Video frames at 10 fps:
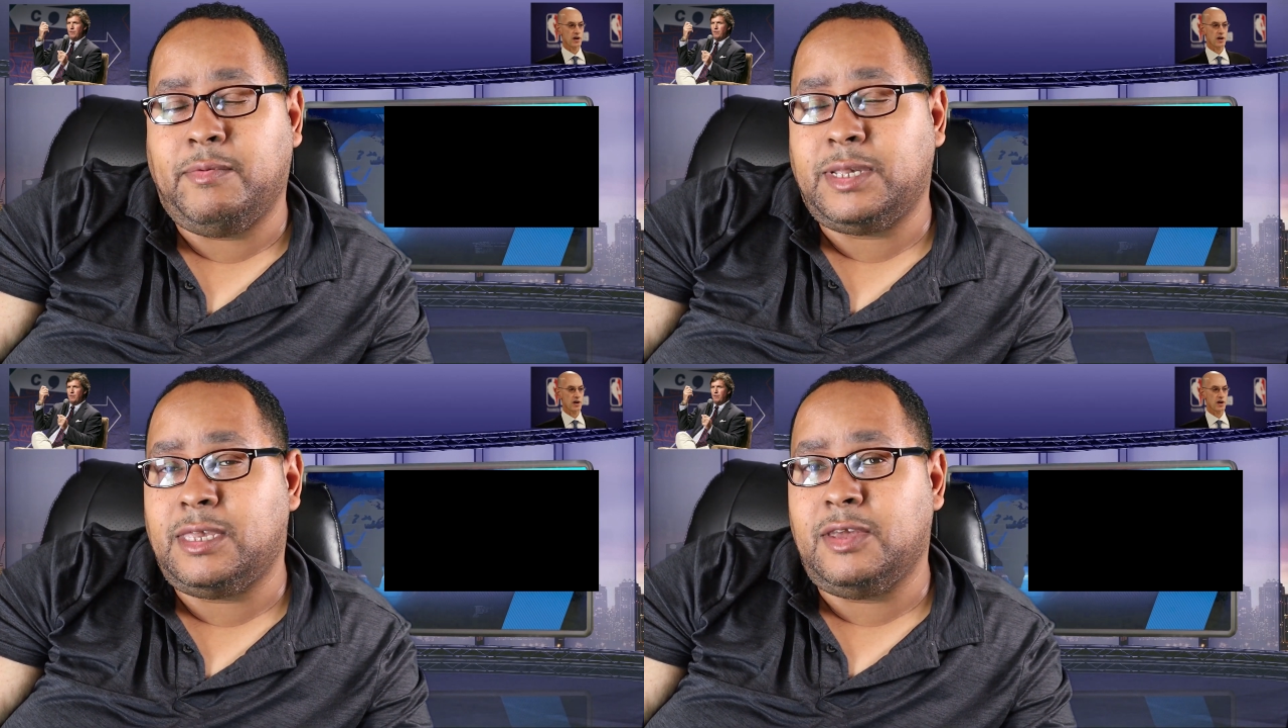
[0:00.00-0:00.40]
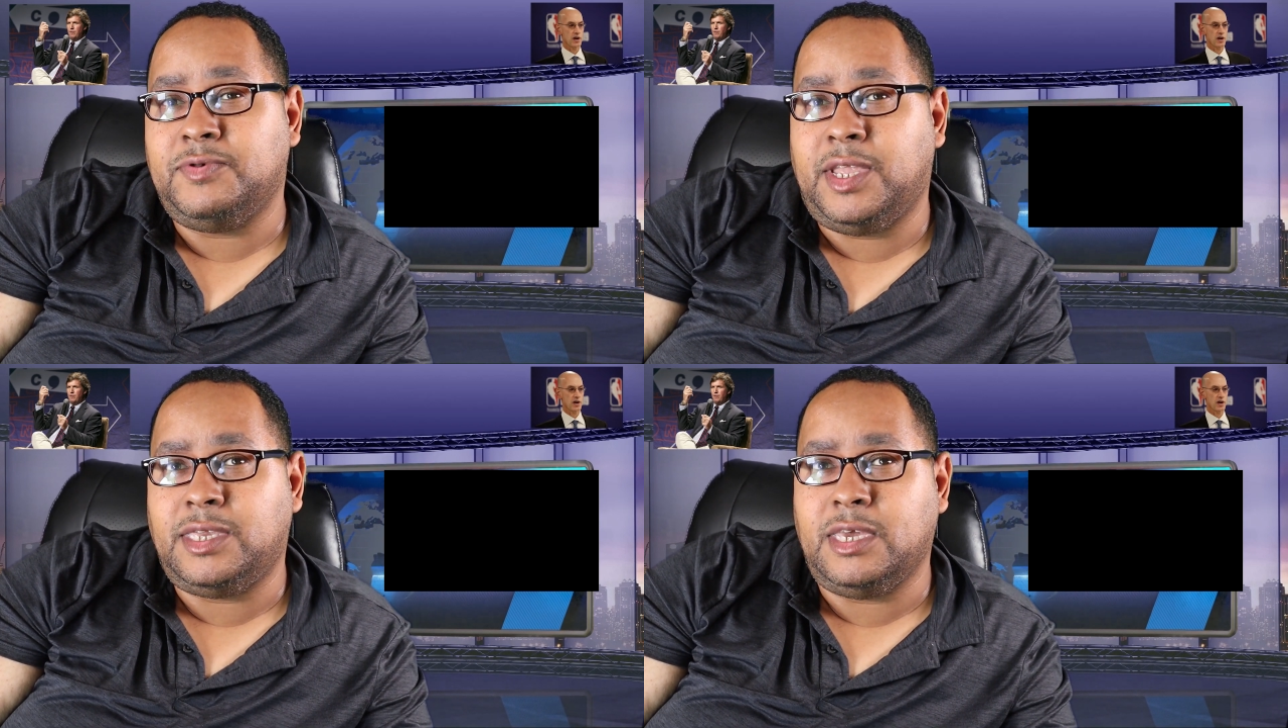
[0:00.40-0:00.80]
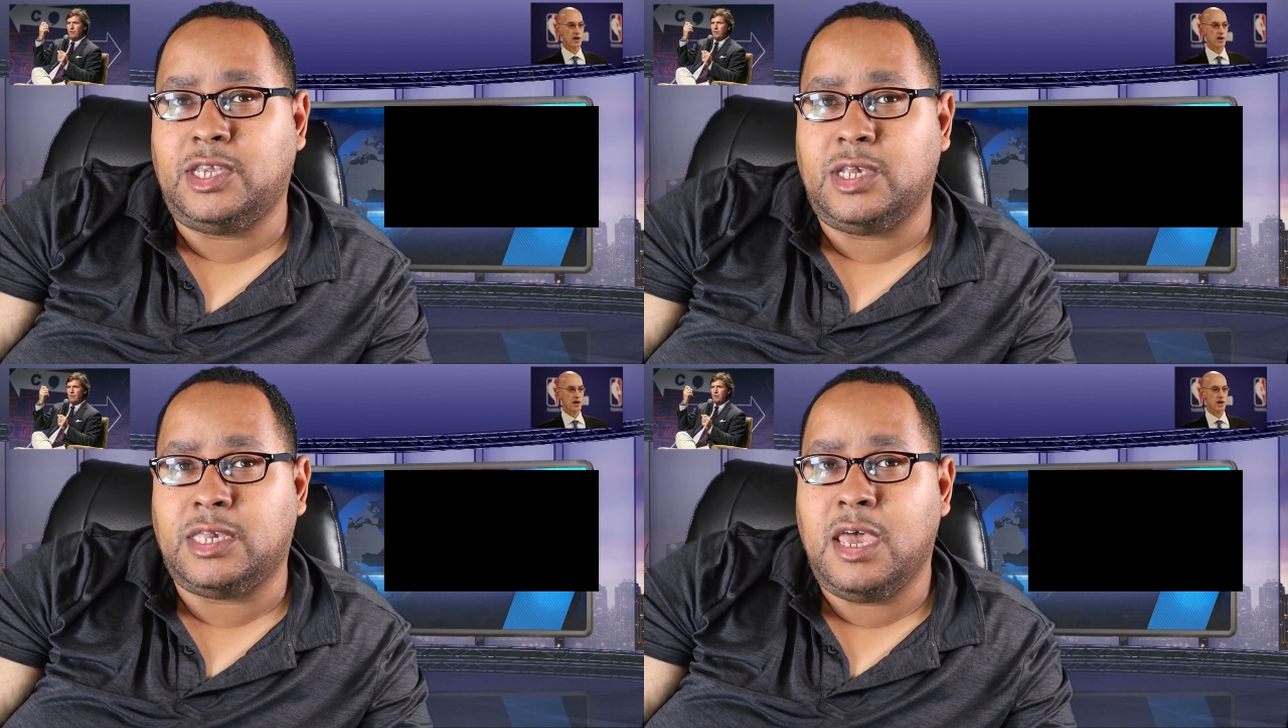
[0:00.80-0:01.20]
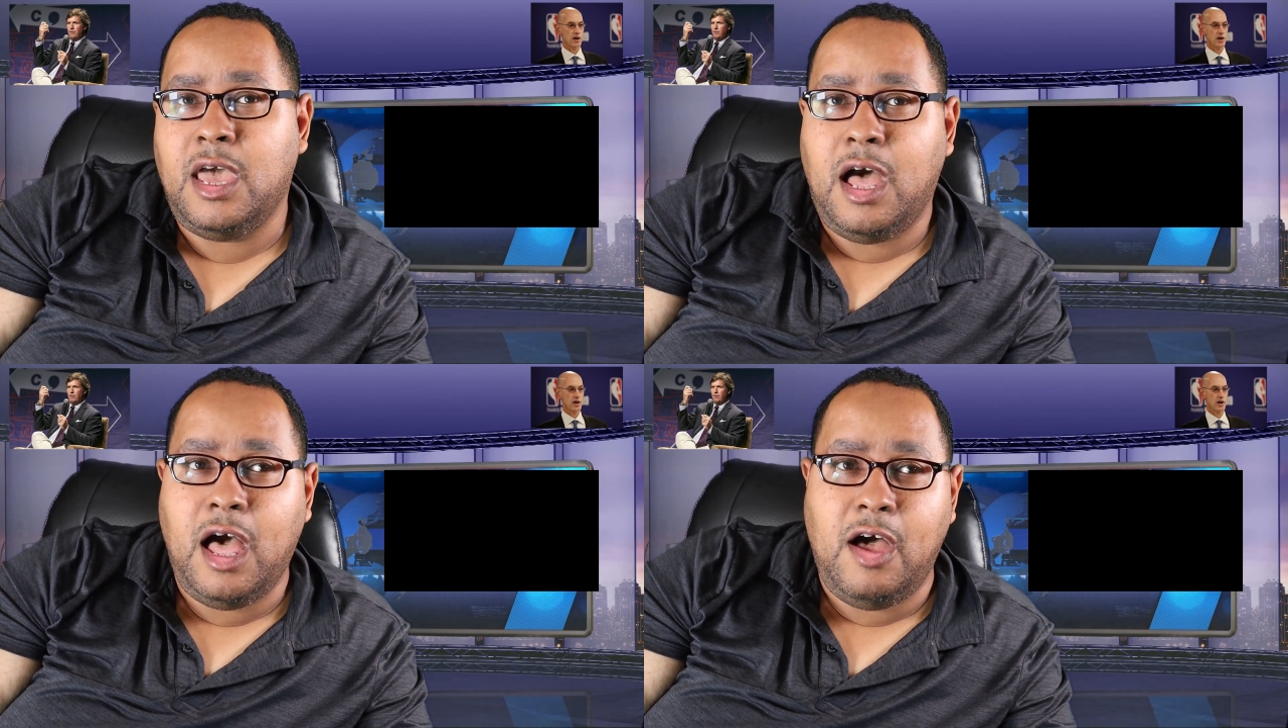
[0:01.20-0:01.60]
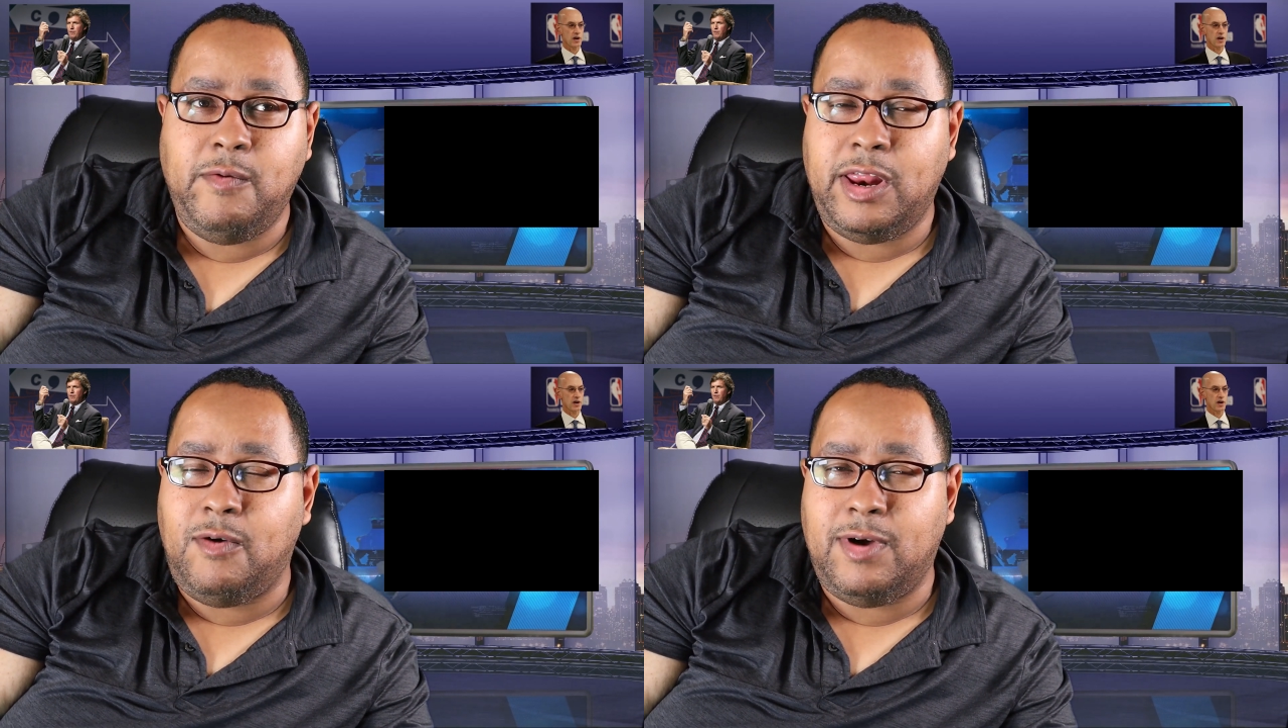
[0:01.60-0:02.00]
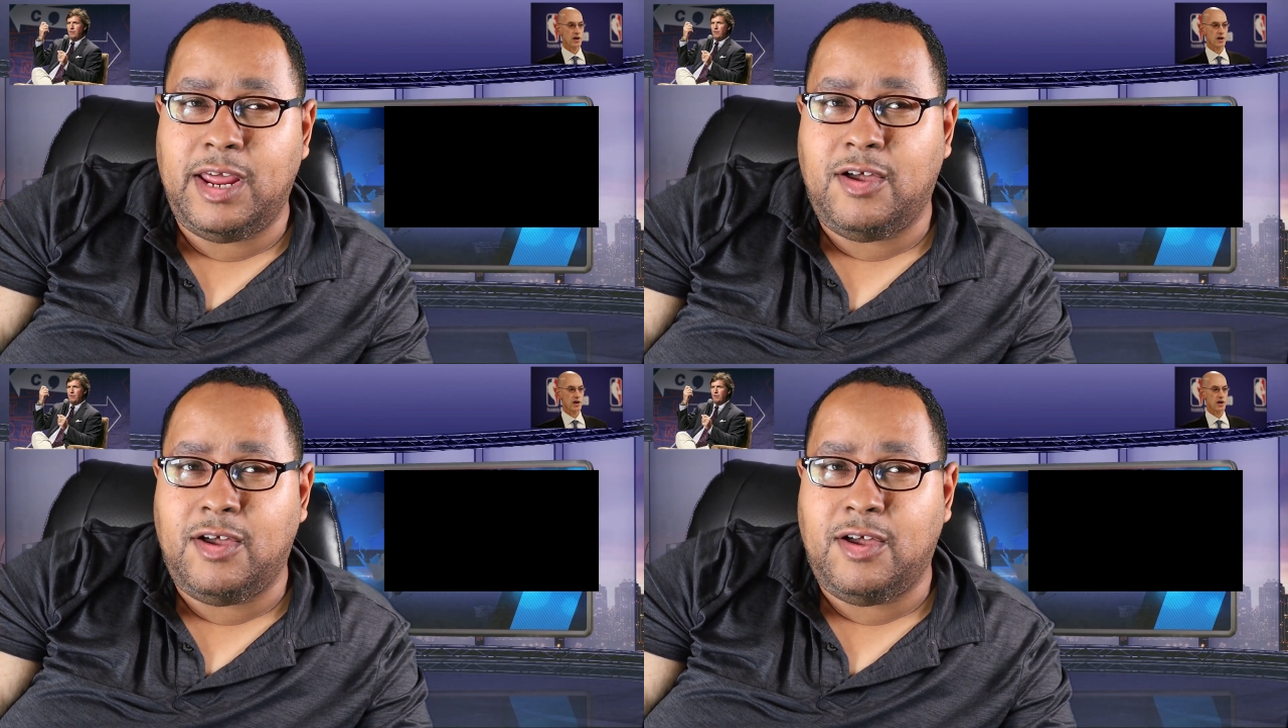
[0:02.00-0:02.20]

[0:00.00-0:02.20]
We see with the teachers, we don't want